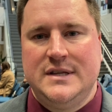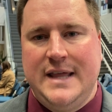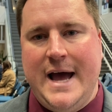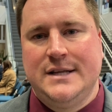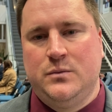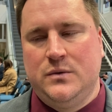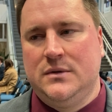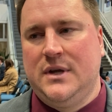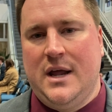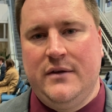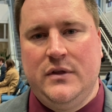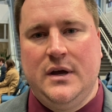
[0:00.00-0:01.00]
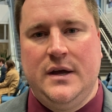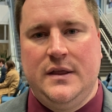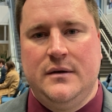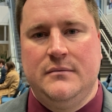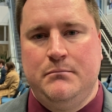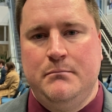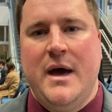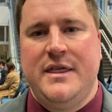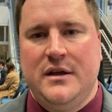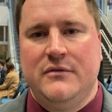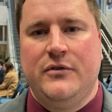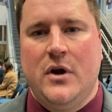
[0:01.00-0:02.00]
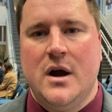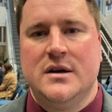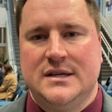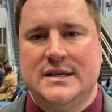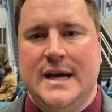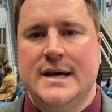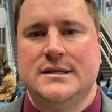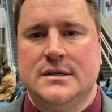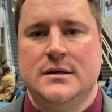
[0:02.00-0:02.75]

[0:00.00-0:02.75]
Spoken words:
That's kind of the method for our success.